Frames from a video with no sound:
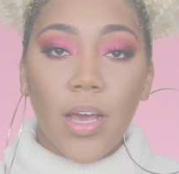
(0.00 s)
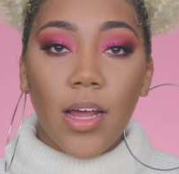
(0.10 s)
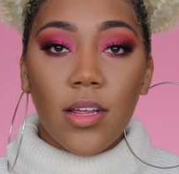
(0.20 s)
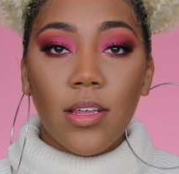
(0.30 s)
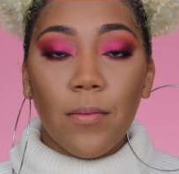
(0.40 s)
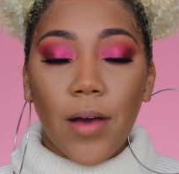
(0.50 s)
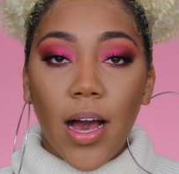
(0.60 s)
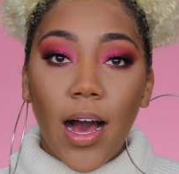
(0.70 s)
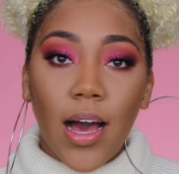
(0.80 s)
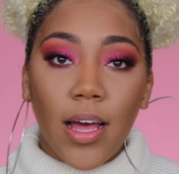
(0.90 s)
ahead and did my
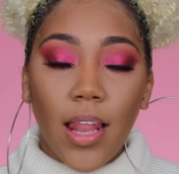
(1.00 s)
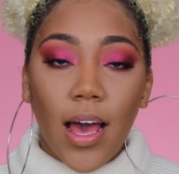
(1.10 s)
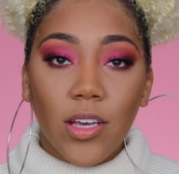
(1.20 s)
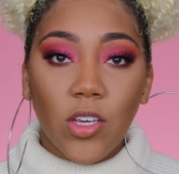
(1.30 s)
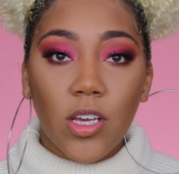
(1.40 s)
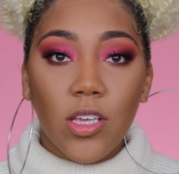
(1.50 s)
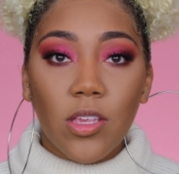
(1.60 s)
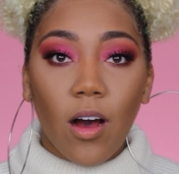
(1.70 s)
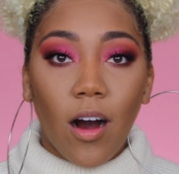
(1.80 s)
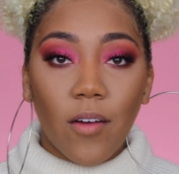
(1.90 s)
eyelashes
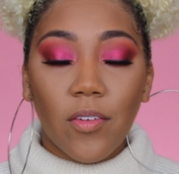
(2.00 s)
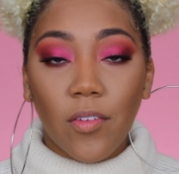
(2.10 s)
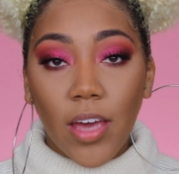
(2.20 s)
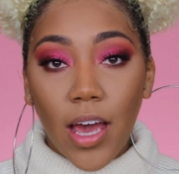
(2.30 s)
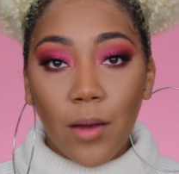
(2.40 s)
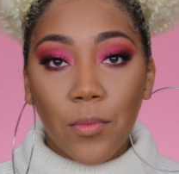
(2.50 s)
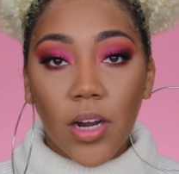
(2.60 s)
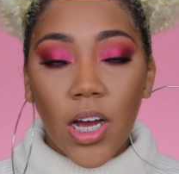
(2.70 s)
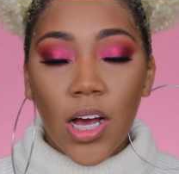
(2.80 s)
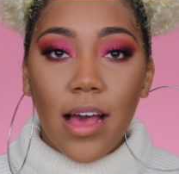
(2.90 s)
off of
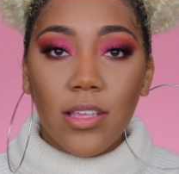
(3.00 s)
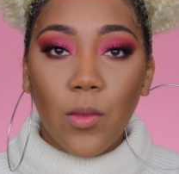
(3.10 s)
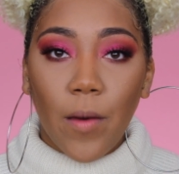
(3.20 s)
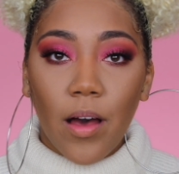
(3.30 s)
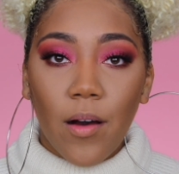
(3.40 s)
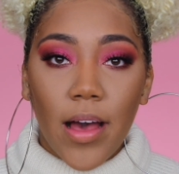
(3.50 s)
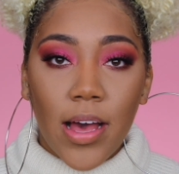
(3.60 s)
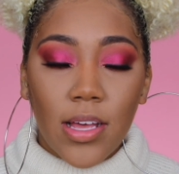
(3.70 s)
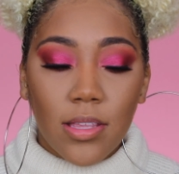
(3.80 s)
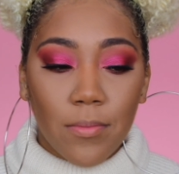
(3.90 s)
camera, as well
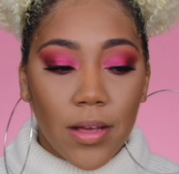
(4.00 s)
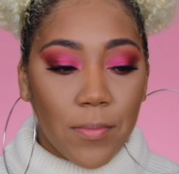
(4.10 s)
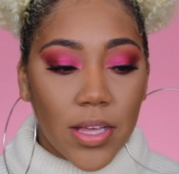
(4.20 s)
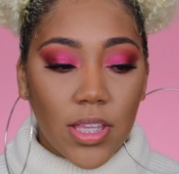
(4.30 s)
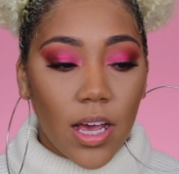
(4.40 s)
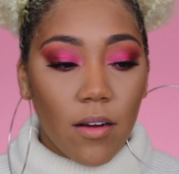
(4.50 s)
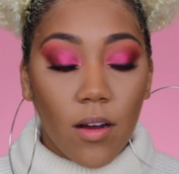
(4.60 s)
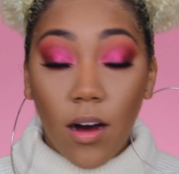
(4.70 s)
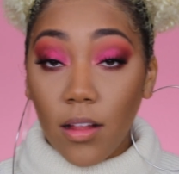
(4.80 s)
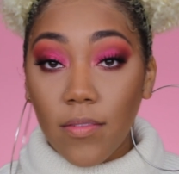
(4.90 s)
as my mascara,
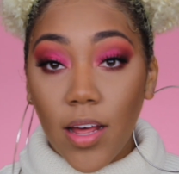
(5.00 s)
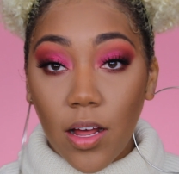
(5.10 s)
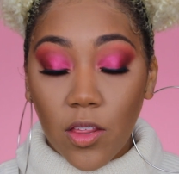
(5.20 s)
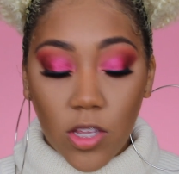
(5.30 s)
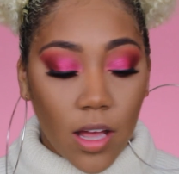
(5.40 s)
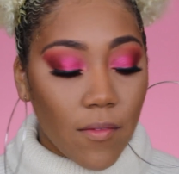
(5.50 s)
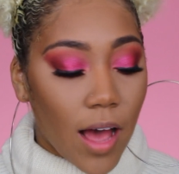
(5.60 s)
all of that other stuff.